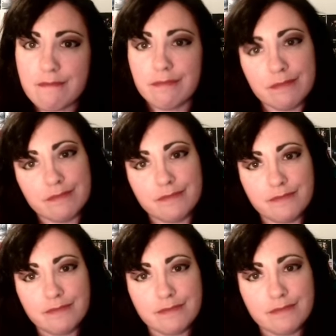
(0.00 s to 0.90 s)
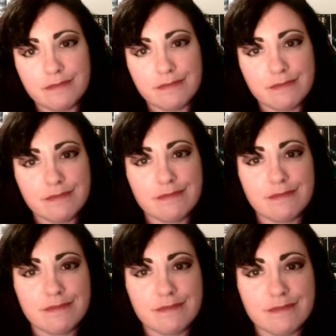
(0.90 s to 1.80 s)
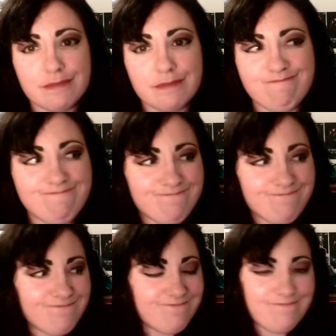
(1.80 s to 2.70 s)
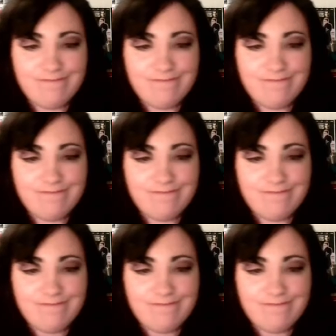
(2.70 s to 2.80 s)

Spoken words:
Nobody speaks.